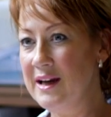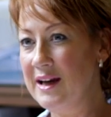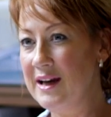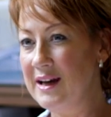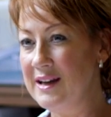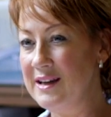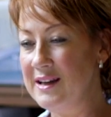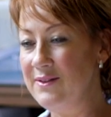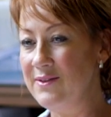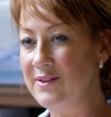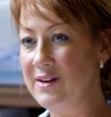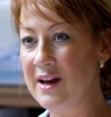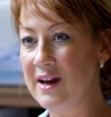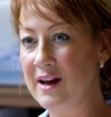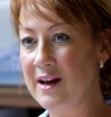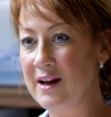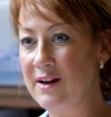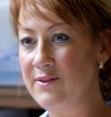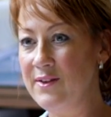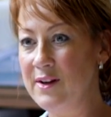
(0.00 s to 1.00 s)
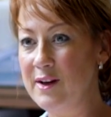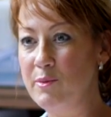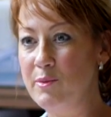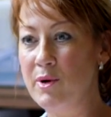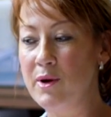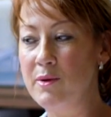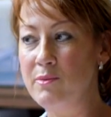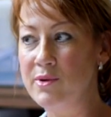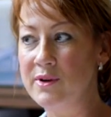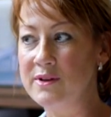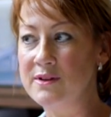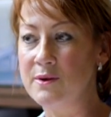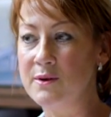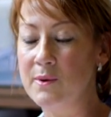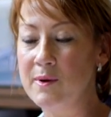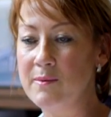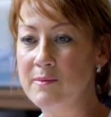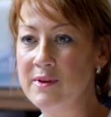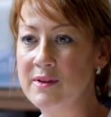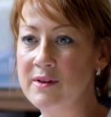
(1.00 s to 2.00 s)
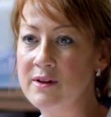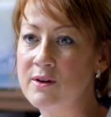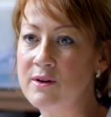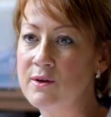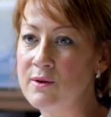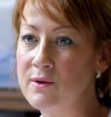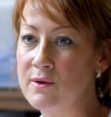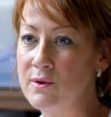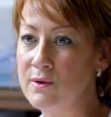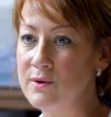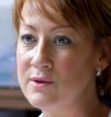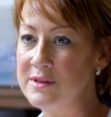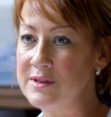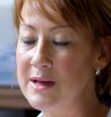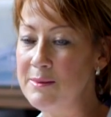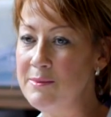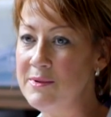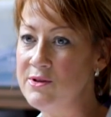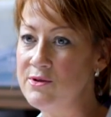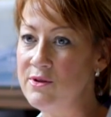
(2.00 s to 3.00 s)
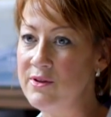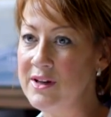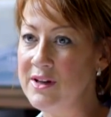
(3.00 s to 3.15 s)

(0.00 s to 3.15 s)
and even have inappropriate equipment that could cause damage or